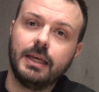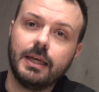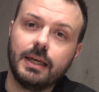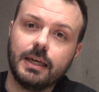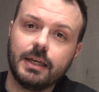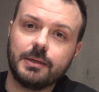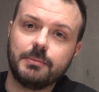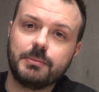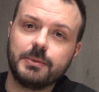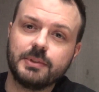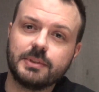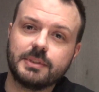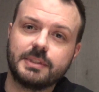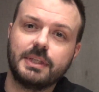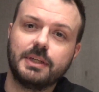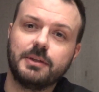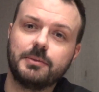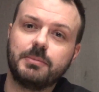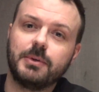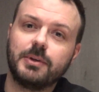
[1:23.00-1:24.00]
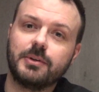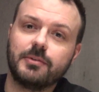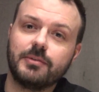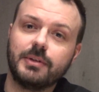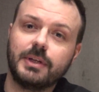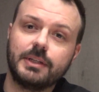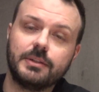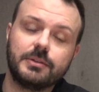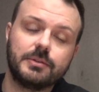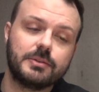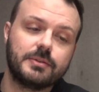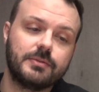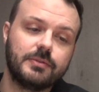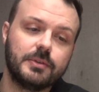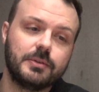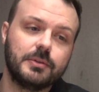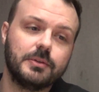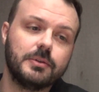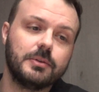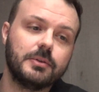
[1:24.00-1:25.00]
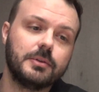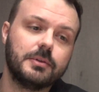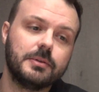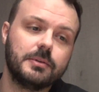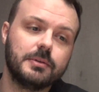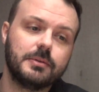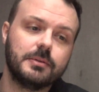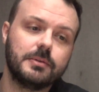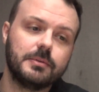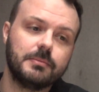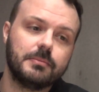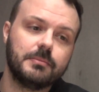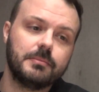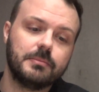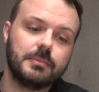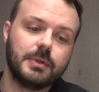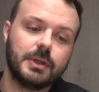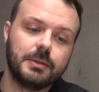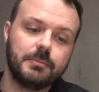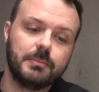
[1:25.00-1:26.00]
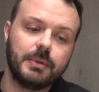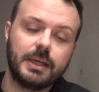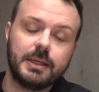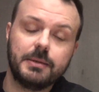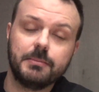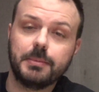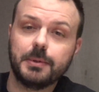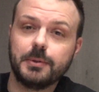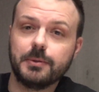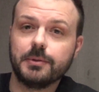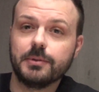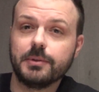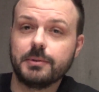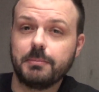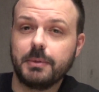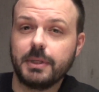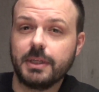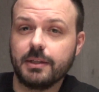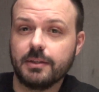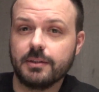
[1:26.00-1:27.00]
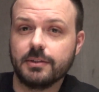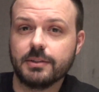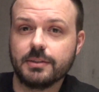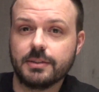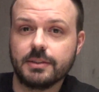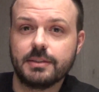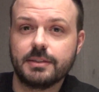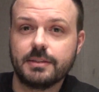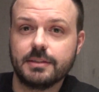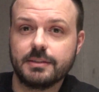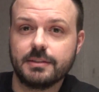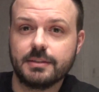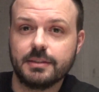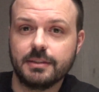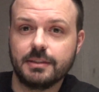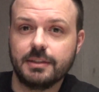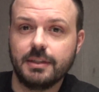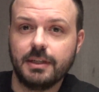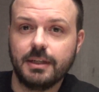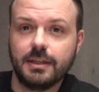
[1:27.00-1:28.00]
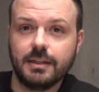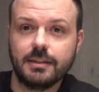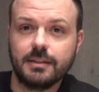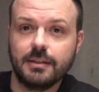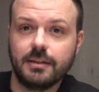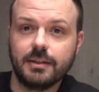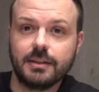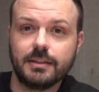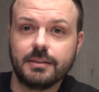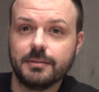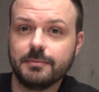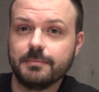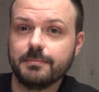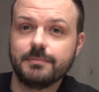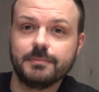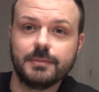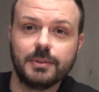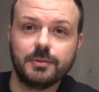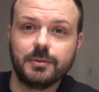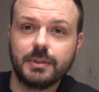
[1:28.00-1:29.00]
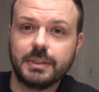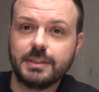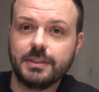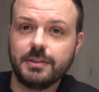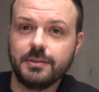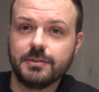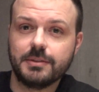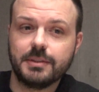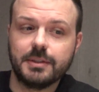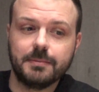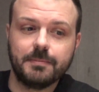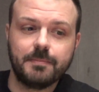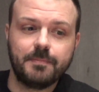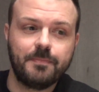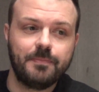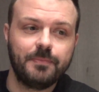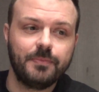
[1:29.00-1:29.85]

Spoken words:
And I bought cell block rails for my main board because I liked them, always used them,